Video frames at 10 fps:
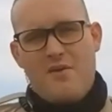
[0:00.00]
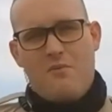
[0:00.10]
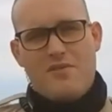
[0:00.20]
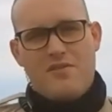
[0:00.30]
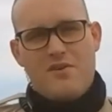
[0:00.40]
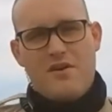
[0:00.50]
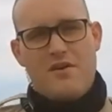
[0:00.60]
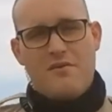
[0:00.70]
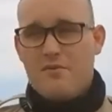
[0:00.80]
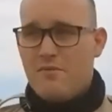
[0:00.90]
What
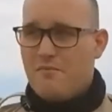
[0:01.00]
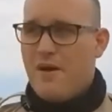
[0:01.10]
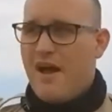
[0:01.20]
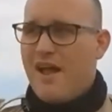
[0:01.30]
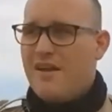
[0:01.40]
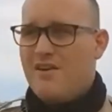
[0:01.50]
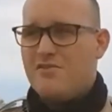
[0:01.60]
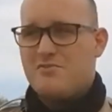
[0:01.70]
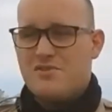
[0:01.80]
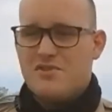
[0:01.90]
the pine
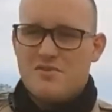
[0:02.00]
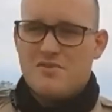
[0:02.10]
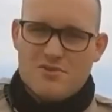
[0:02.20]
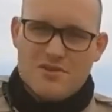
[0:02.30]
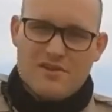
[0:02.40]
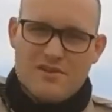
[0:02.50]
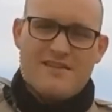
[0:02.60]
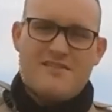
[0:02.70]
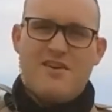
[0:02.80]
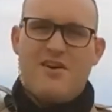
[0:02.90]
needles will do is it'll
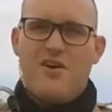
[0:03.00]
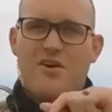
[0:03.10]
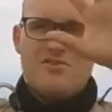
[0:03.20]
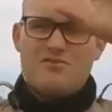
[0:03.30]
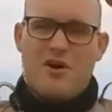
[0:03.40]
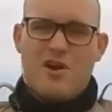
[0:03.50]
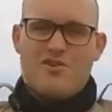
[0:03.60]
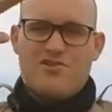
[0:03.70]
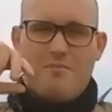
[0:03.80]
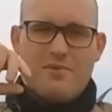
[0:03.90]
collect all those water
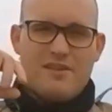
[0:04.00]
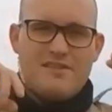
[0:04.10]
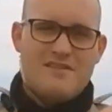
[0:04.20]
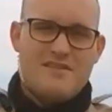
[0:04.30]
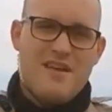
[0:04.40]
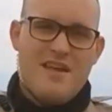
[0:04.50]
droplets